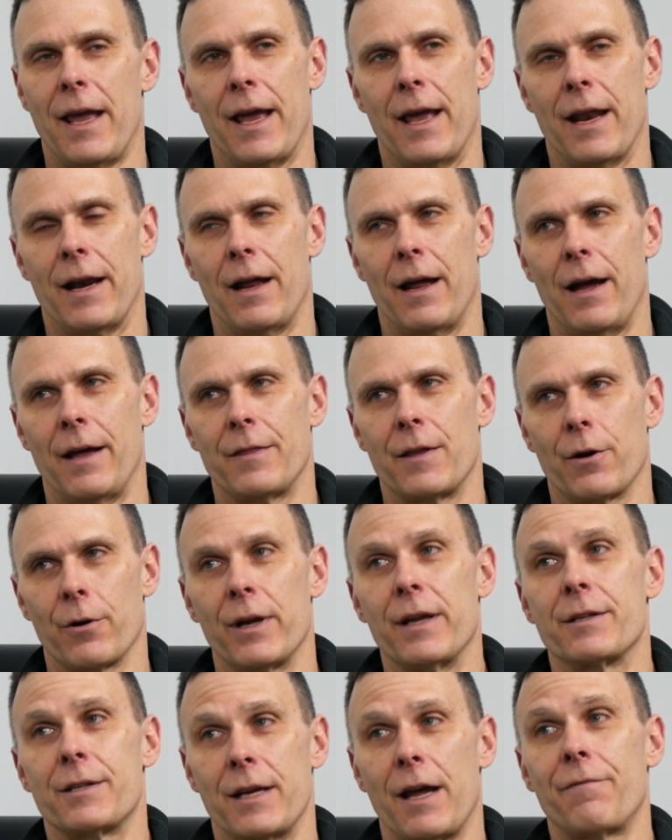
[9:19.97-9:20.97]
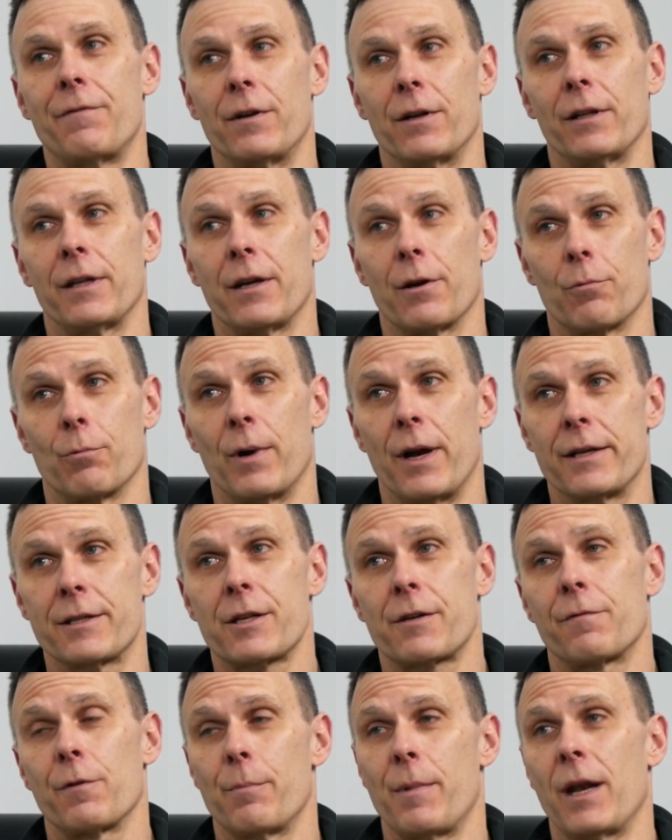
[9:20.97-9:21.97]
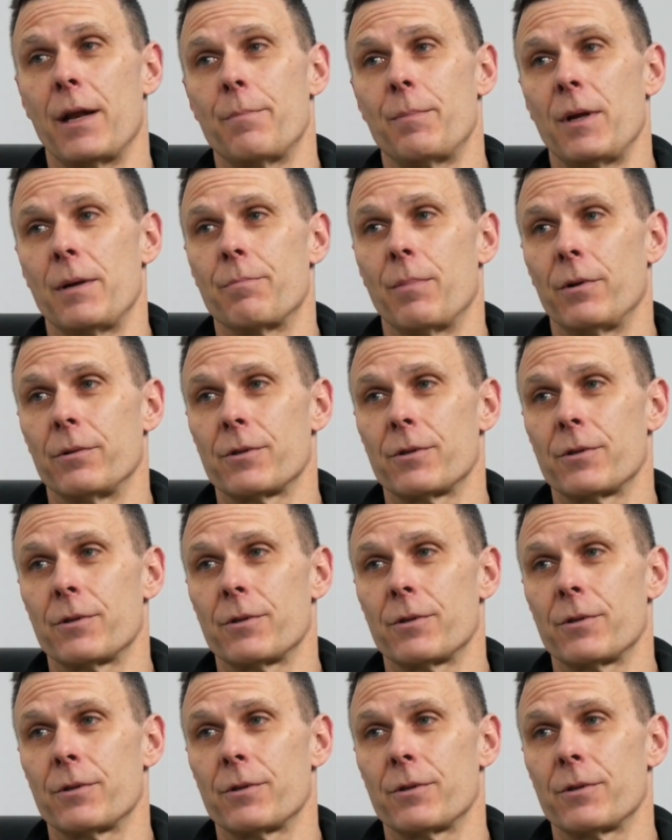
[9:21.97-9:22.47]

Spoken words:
And there is definitely a risk for many people.